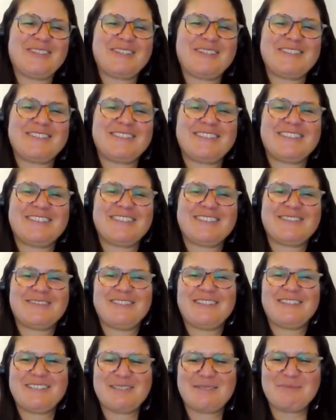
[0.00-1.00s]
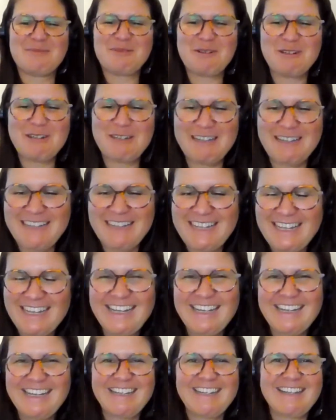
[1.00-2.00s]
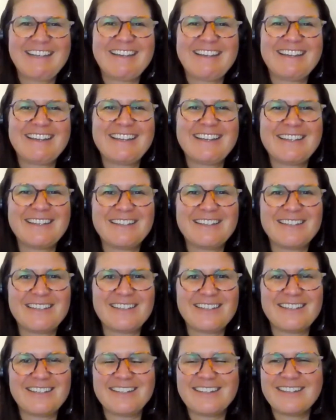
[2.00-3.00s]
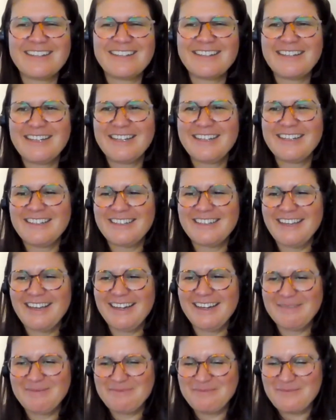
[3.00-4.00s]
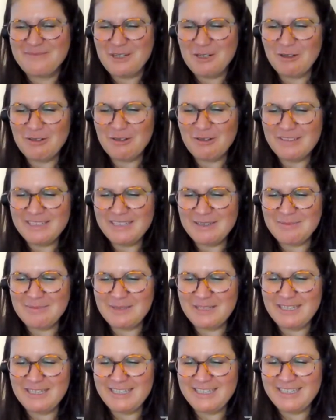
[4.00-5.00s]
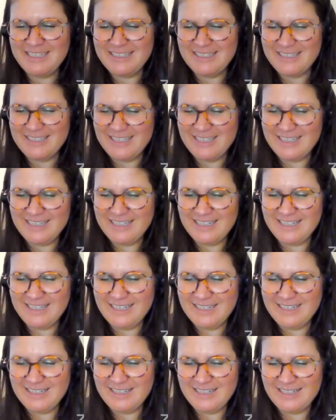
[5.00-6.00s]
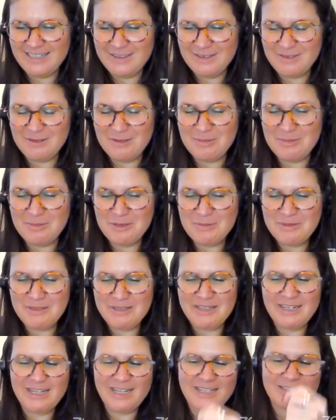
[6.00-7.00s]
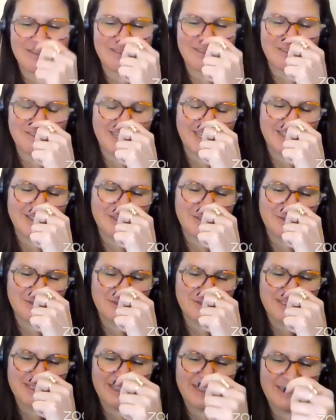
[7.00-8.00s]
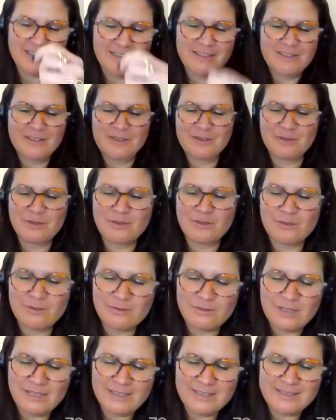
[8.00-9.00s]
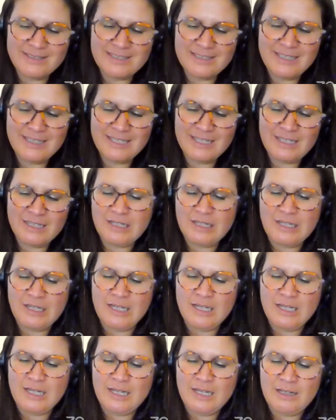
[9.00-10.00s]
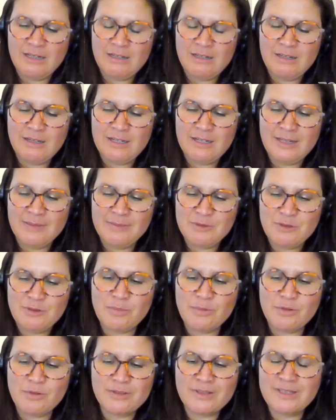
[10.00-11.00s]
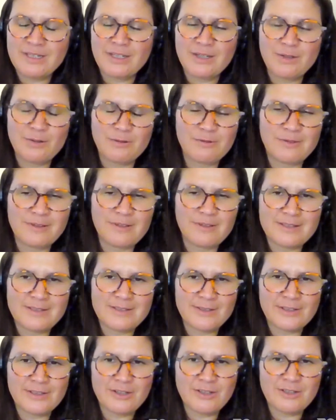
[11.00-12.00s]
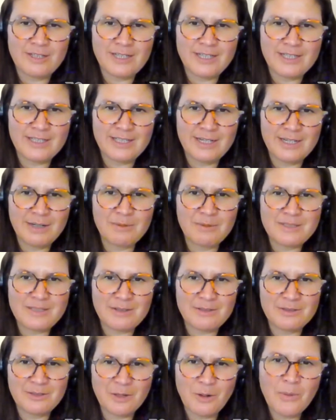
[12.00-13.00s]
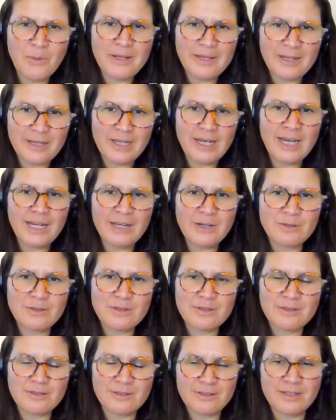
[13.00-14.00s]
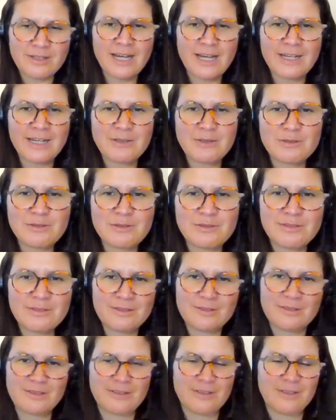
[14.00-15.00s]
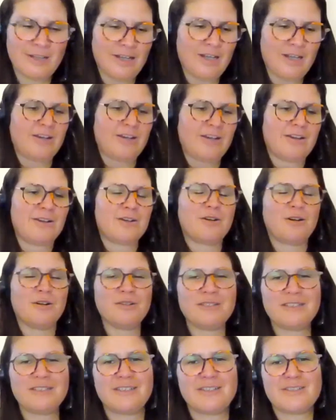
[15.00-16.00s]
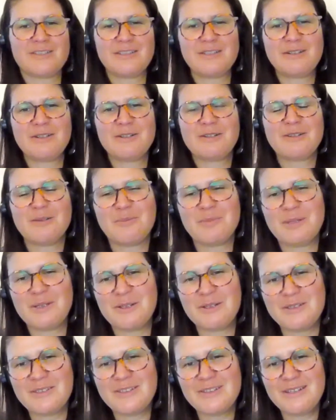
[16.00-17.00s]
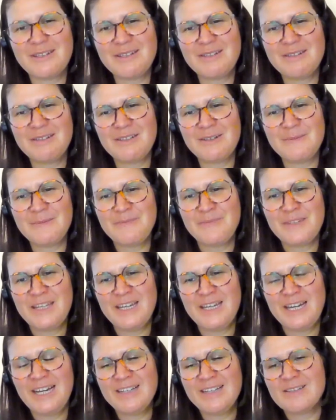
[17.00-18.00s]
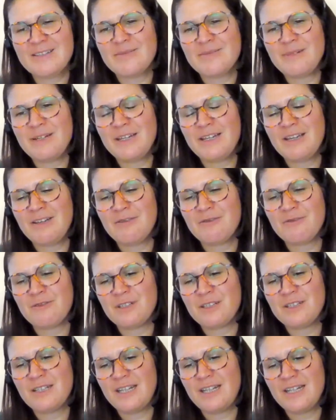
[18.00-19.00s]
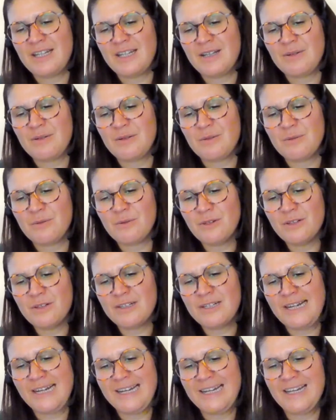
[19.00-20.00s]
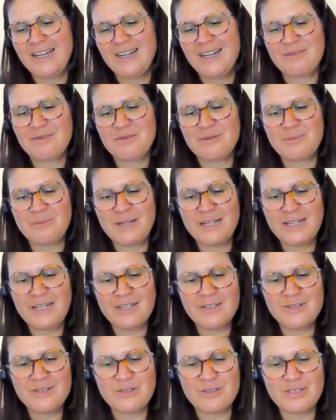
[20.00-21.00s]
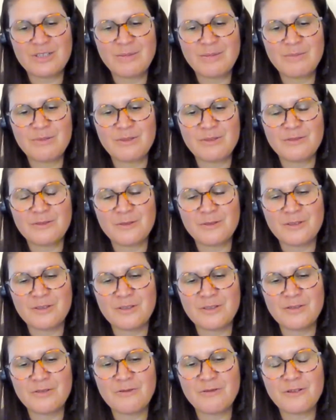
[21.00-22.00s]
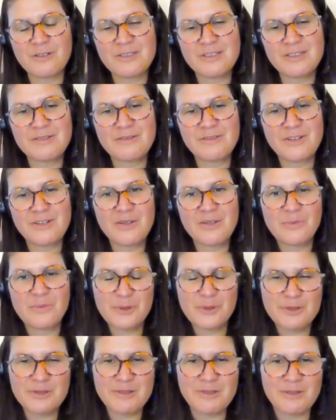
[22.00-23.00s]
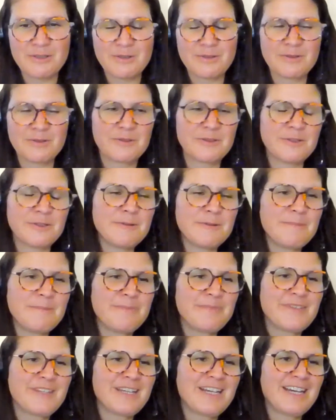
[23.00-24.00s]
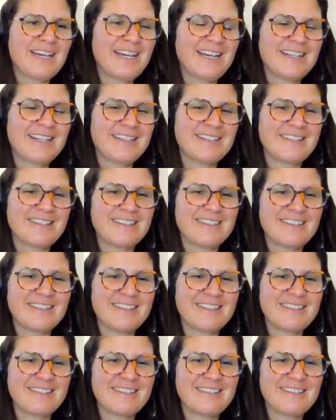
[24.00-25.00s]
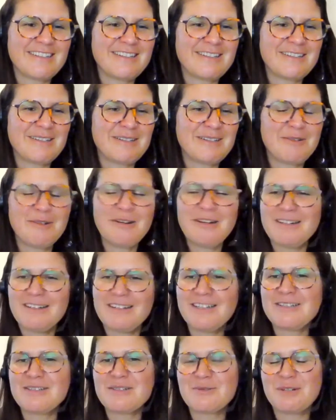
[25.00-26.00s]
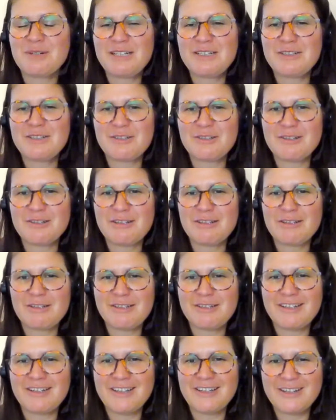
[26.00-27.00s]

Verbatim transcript: because this is what is more uh, yeah calling me uh, at the moment and and you said you, you, i think uh, uh, i'm supporting you with the circle idea without knowing i could uh, i could uh, uh, call it a circle because here as my everyday work i have to manage a team of 45 person you know and well, it's quite a,